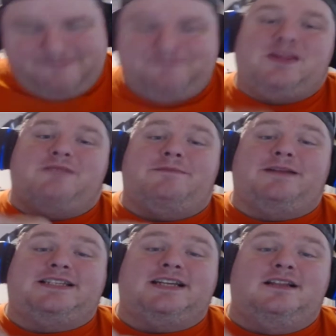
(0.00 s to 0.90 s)
And maybe
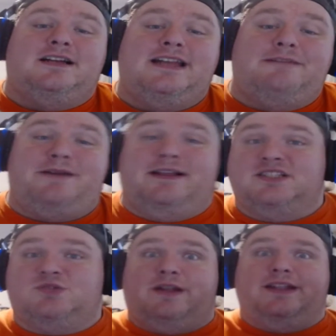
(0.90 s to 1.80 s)
tickle on that bell
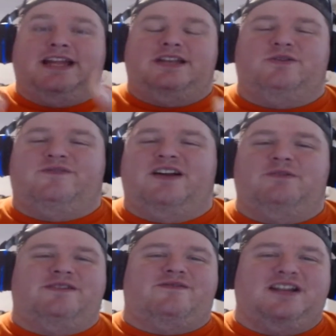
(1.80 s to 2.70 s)
as well to get notified
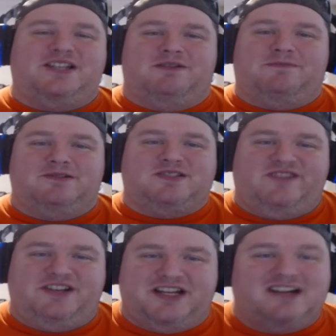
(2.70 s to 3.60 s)
whenever I do upload a
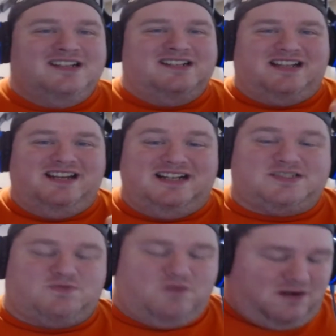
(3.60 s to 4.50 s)
video. Because
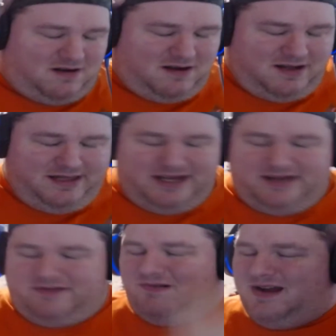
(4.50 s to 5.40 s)
we're on the
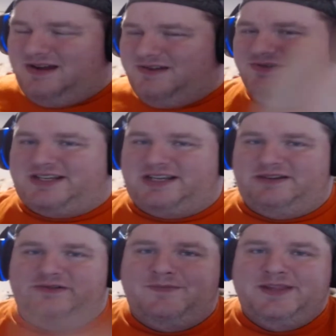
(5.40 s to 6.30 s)
road to
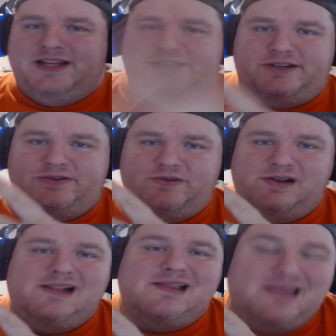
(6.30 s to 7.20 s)

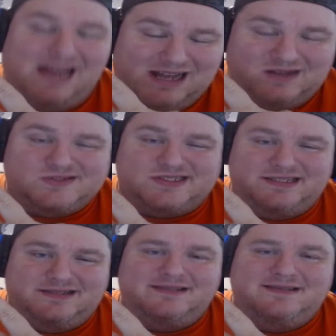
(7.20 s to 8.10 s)
2,000
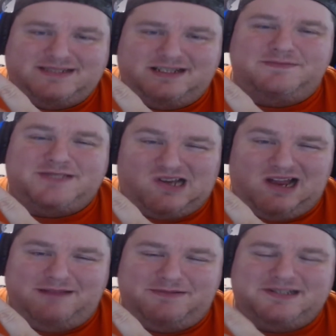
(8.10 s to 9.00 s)

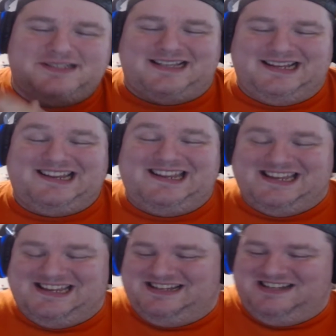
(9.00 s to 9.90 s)
subscribers. Heck
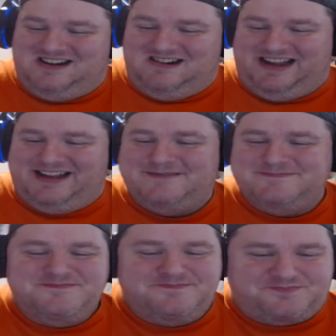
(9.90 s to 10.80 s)
yeah. All right.
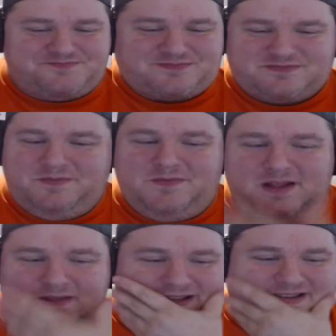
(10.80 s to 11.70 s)

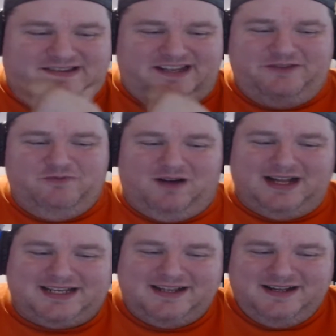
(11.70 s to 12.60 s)
Let's see
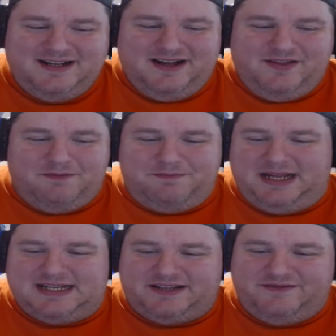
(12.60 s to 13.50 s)
what the
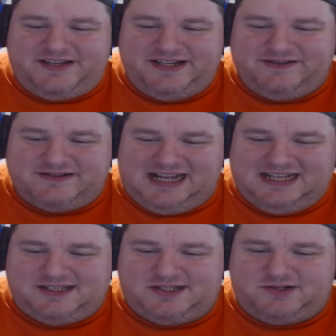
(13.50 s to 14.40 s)
Beats of Dill has
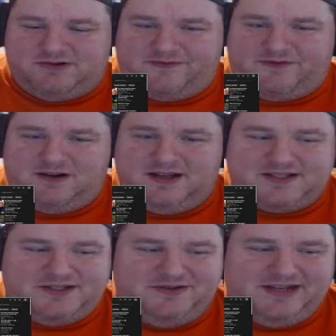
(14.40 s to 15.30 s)
in store for us
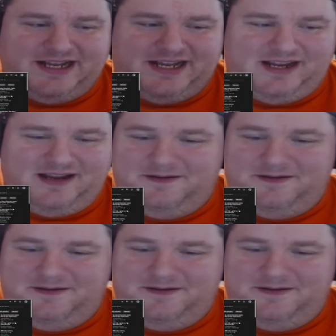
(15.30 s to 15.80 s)
today.